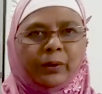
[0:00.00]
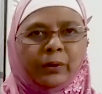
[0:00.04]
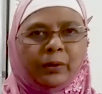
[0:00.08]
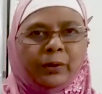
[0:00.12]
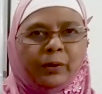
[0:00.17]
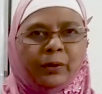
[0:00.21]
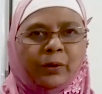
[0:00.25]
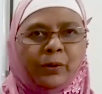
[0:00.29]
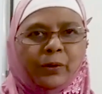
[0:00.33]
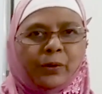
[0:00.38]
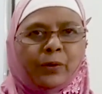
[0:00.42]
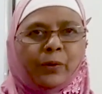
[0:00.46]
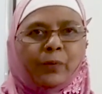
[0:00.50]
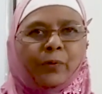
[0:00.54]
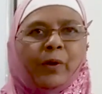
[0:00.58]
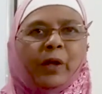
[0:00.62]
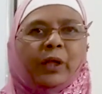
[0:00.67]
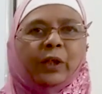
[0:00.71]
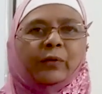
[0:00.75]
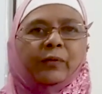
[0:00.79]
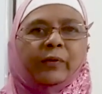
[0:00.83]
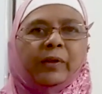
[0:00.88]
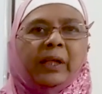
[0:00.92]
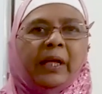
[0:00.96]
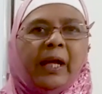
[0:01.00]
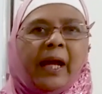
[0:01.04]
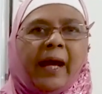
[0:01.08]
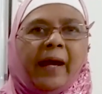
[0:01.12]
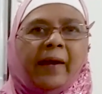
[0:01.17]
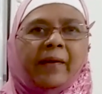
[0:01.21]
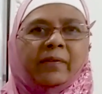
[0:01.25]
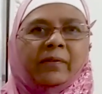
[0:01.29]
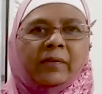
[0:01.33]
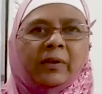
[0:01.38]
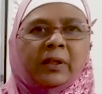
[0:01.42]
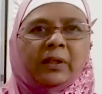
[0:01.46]
So what we have?
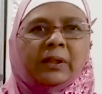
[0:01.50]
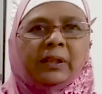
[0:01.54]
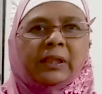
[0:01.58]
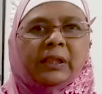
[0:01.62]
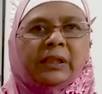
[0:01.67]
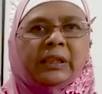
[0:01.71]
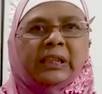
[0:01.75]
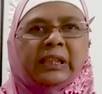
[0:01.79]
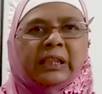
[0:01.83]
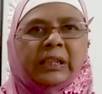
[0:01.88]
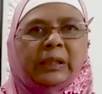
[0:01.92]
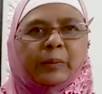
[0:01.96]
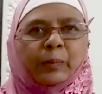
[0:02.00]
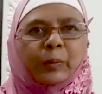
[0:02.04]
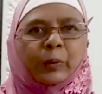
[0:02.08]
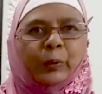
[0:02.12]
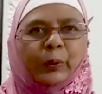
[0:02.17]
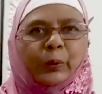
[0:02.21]
The keyboard.